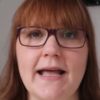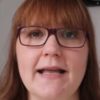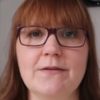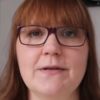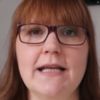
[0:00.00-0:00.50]

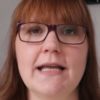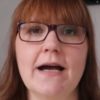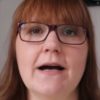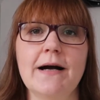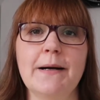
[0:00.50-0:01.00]
and on
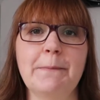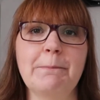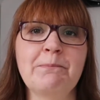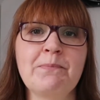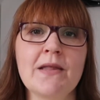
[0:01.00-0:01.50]
here
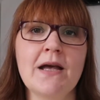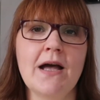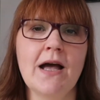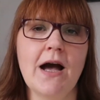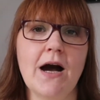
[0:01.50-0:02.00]

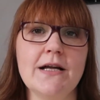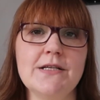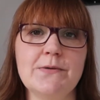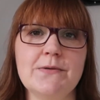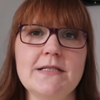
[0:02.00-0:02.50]
I
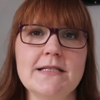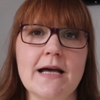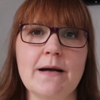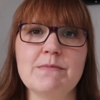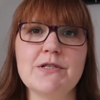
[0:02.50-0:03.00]
don't
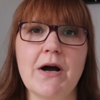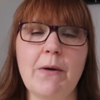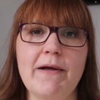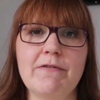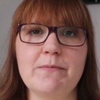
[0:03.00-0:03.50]
shy
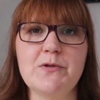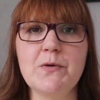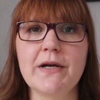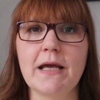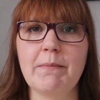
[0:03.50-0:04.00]
away from
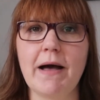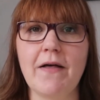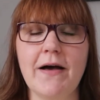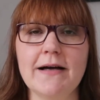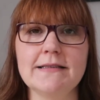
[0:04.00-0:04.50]
talking
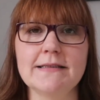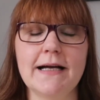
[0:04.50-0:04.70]
about that.